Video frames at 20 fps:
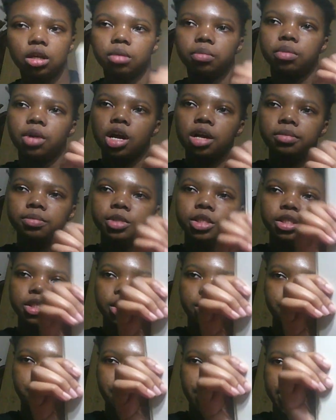probably
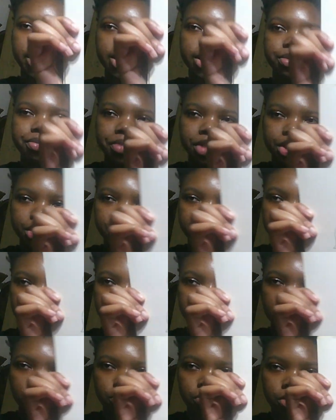the best picture
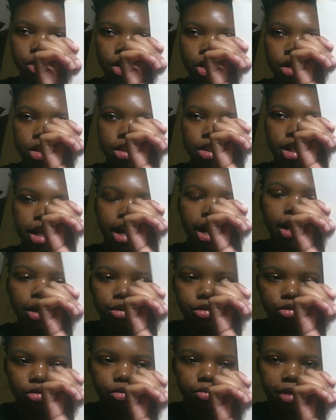of Mars that I
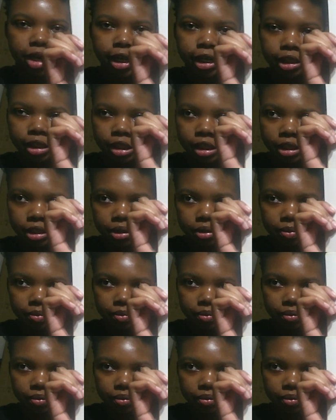drew back then,